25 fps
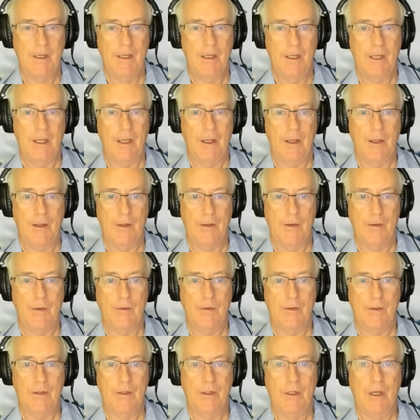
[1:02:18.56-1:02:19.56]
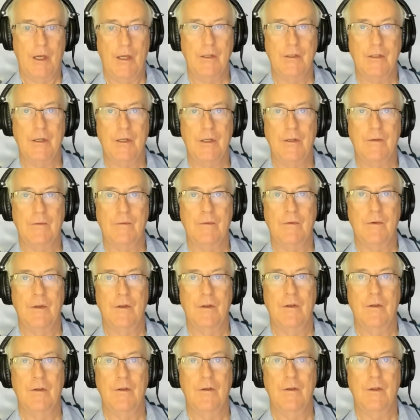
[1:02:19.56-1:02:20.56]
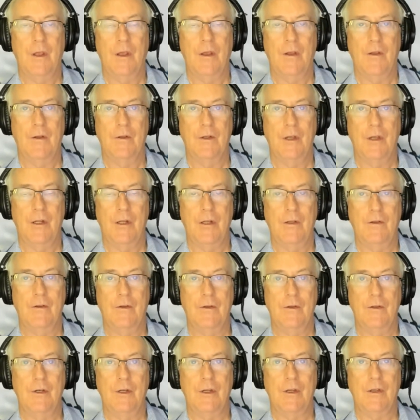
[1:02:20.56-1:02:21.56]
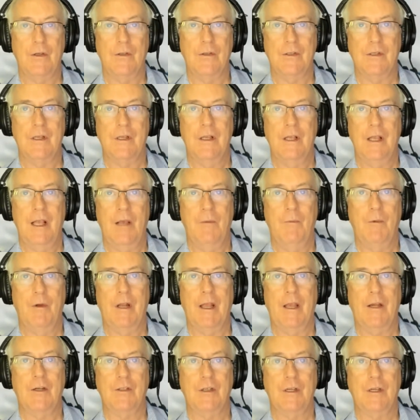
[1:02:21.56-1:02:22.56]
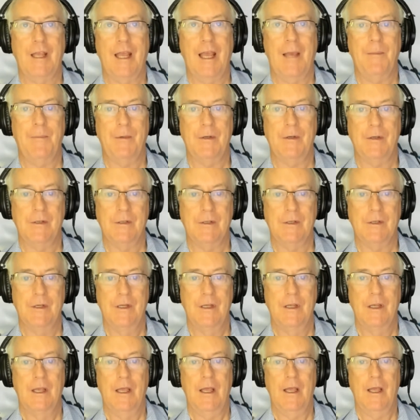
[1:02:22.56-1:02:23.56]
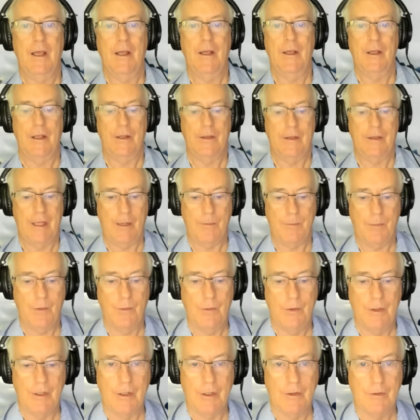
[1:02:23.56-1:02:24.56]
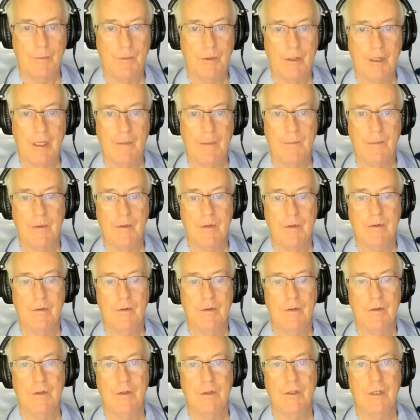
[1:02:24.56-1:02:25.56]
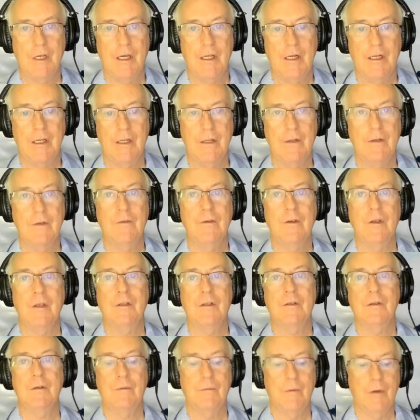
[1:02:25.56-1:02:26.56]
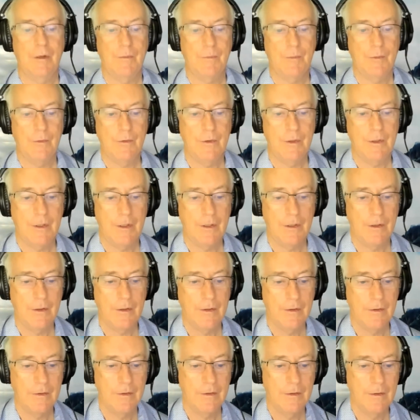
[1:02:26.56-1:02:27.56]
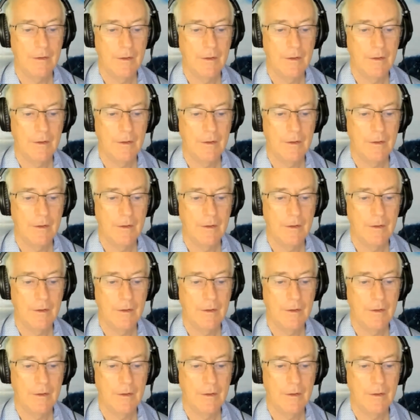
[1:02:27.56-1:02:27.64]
uh, the nineteen thirties and what actually happened, Uh, at that point, I'll just bring up this, this chart again so we get to the right point. Hang on.